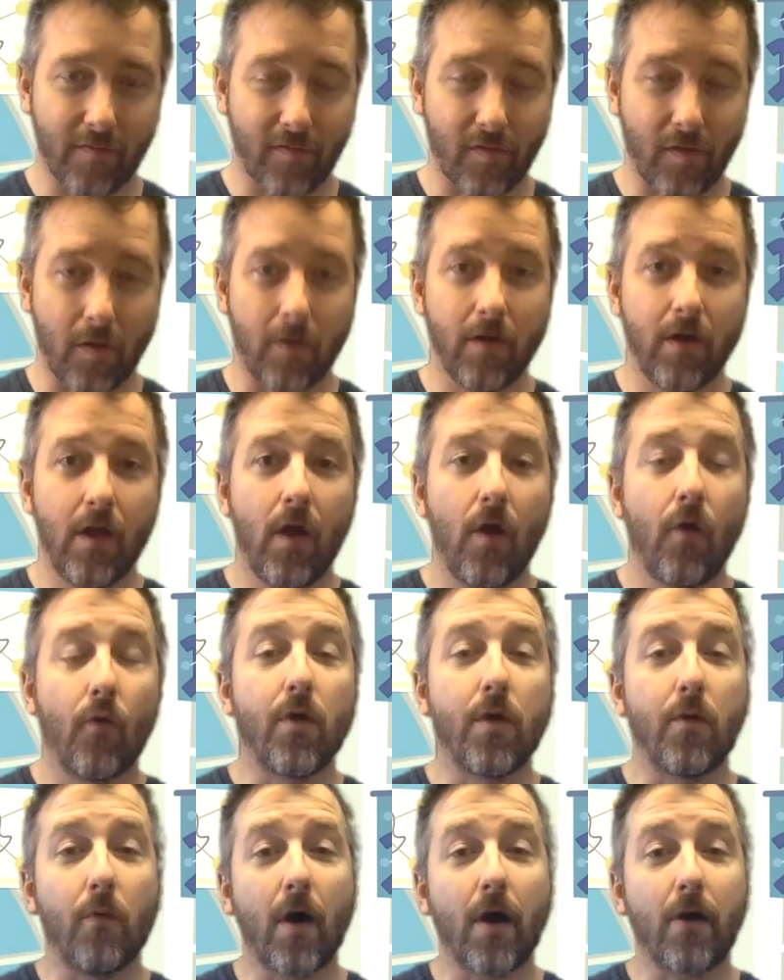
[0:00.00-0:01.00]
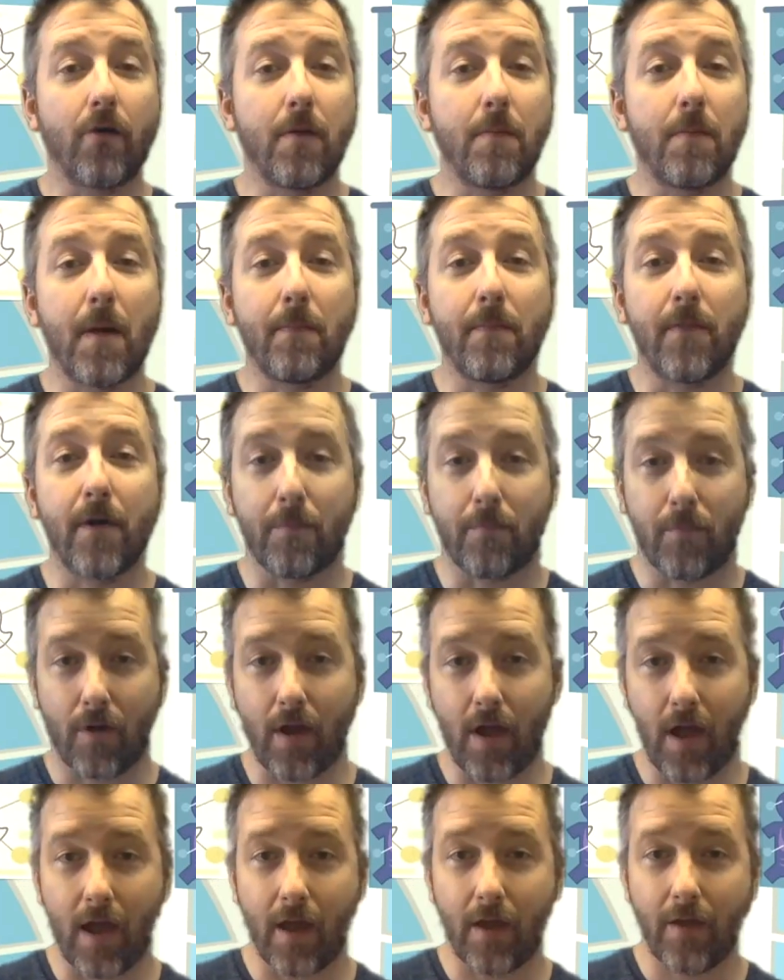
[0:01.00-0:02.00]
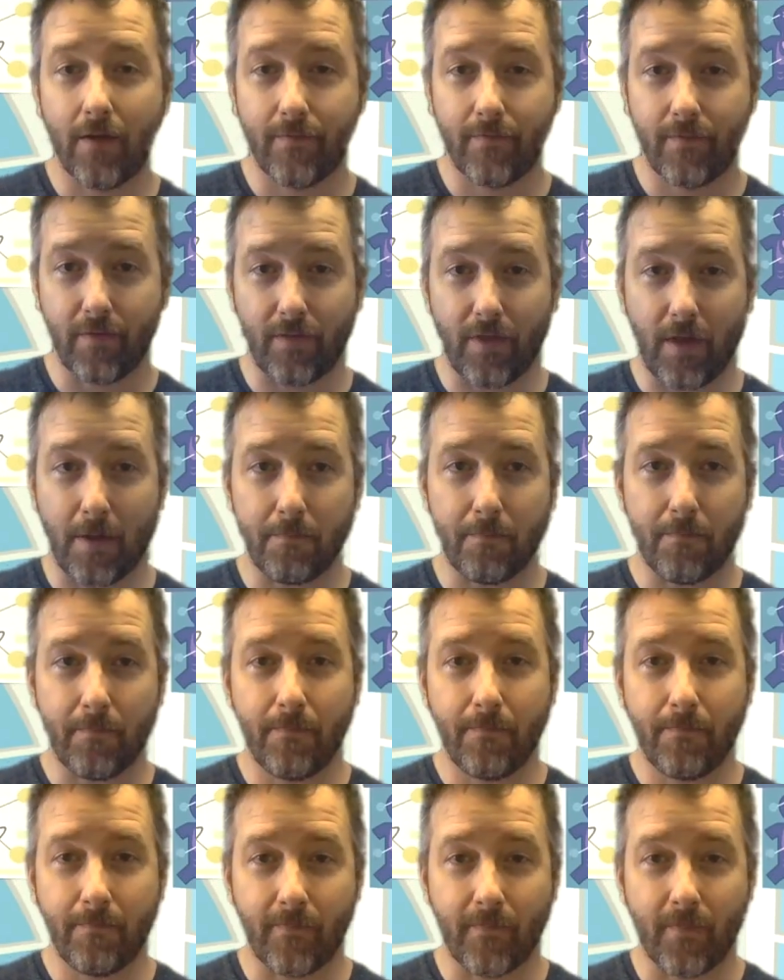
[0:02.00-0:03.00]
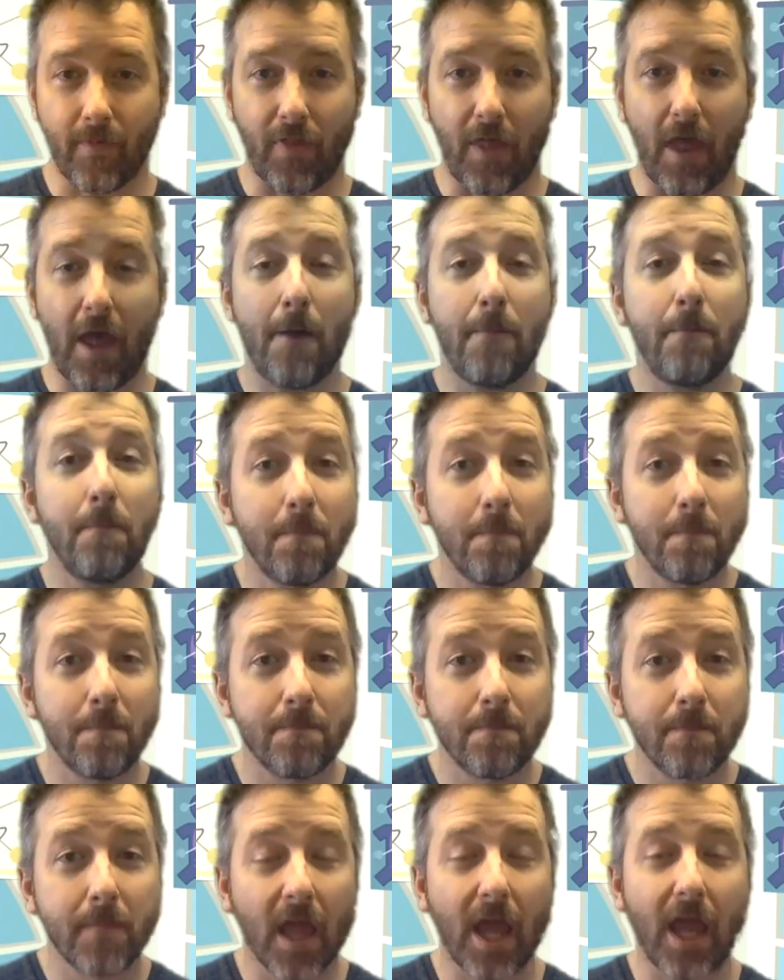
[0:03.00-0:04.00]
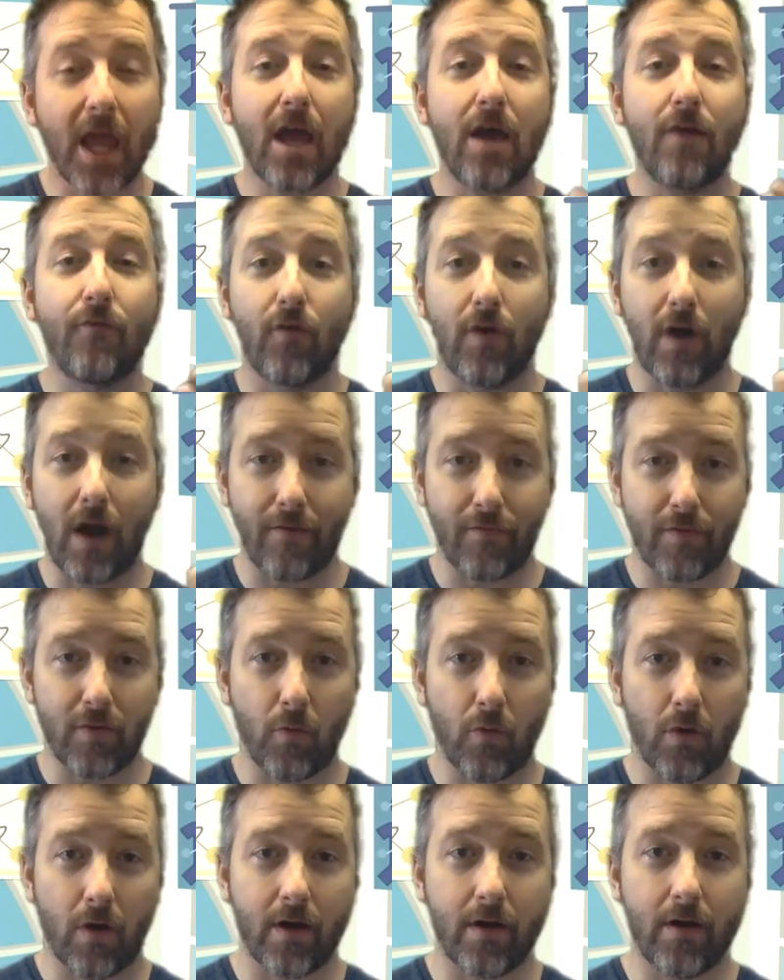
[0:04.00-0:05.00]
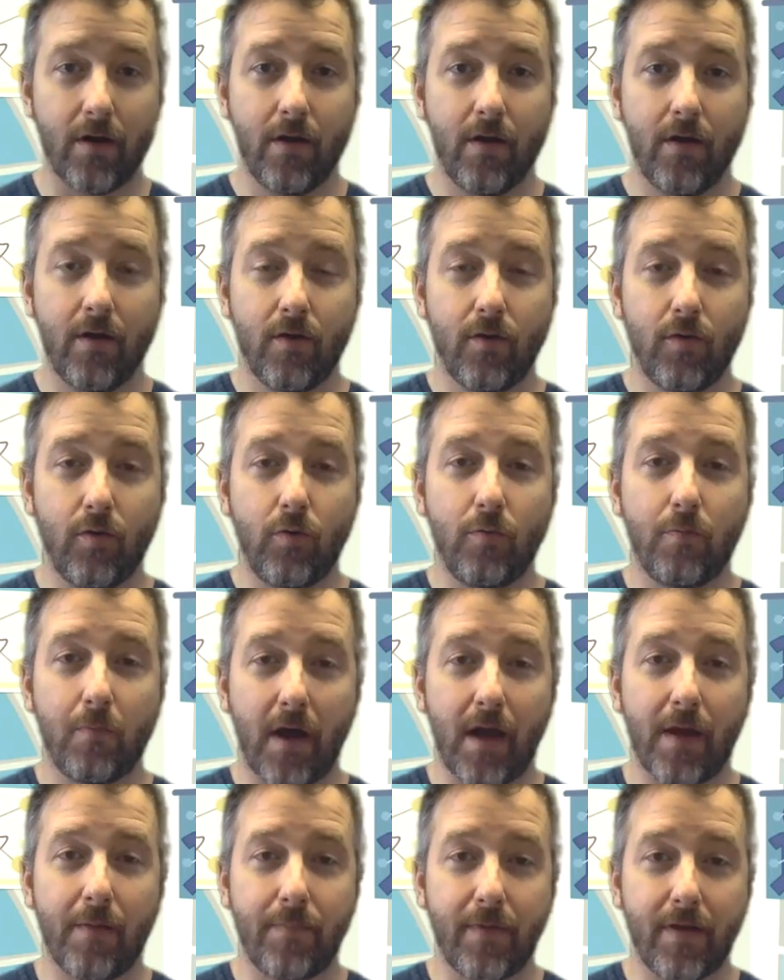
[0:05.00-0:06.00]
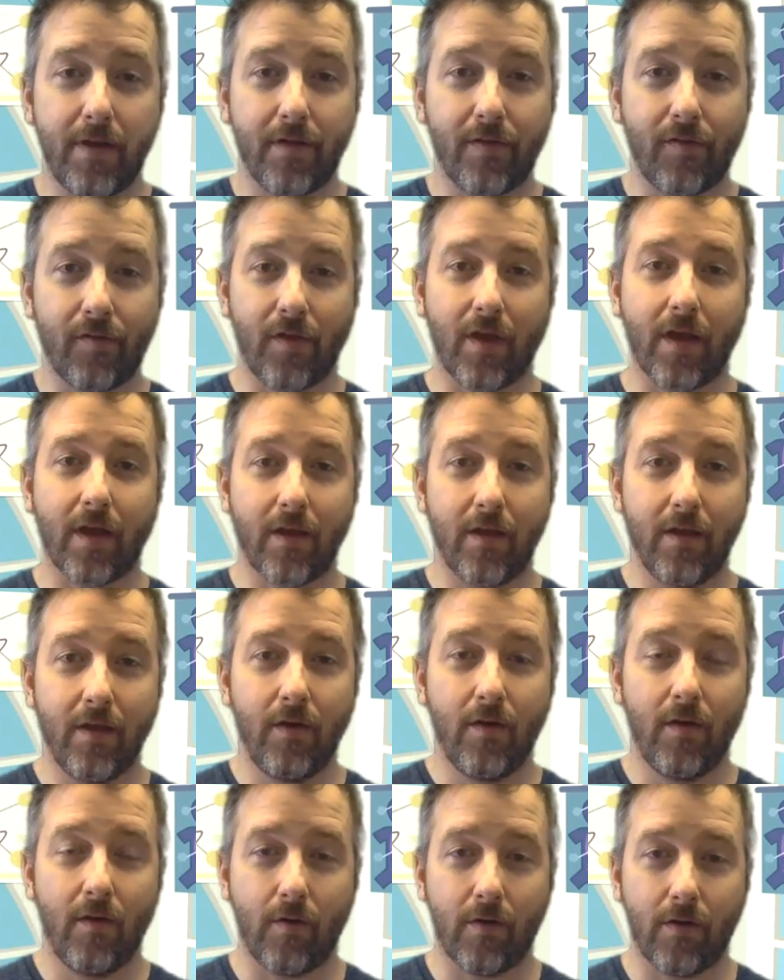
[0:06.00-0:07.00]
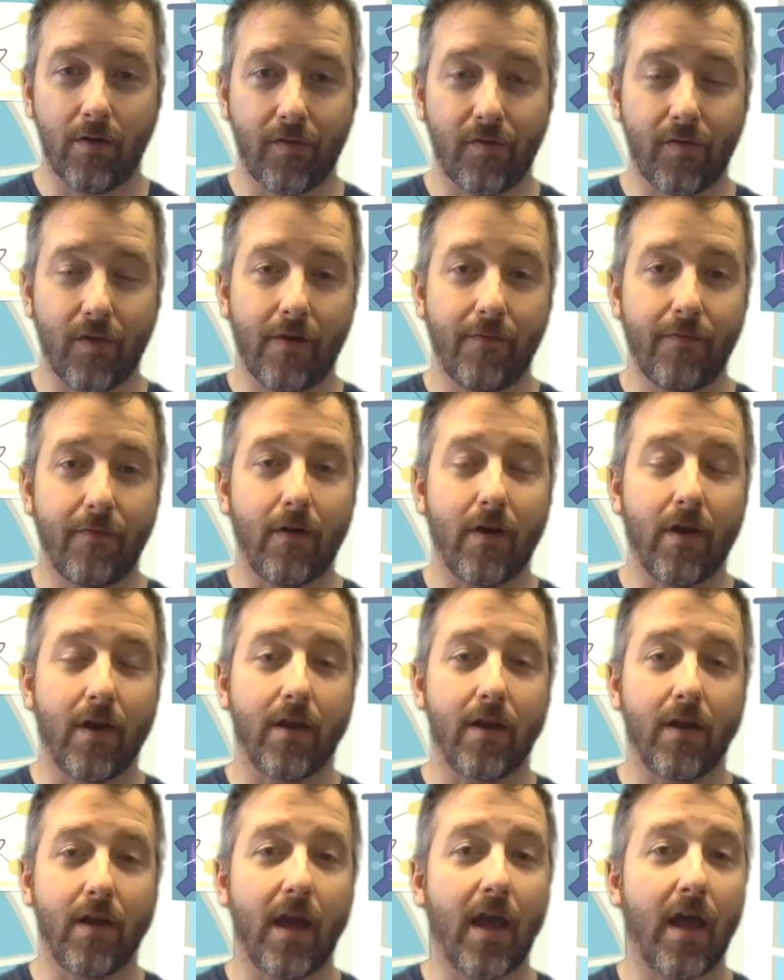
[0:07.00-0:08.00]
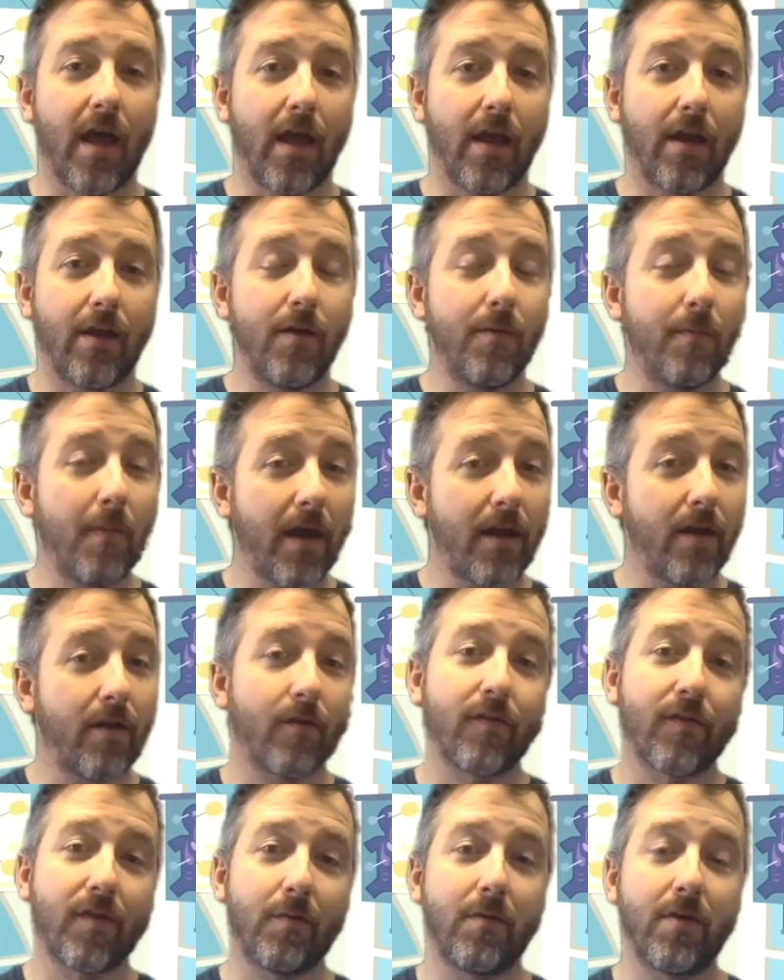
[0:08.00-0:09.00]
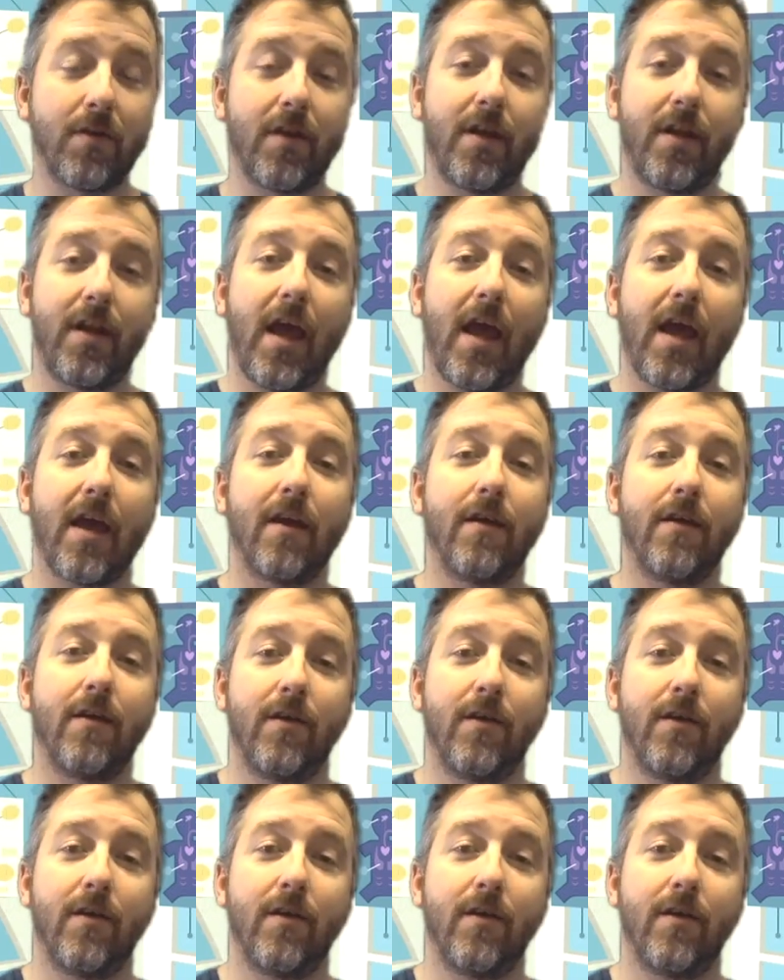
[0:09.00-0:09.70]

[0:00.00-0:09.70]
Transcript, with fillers: So we want to remember to pray for them for them and for everyone who might be sick or suffering. And you might know someone today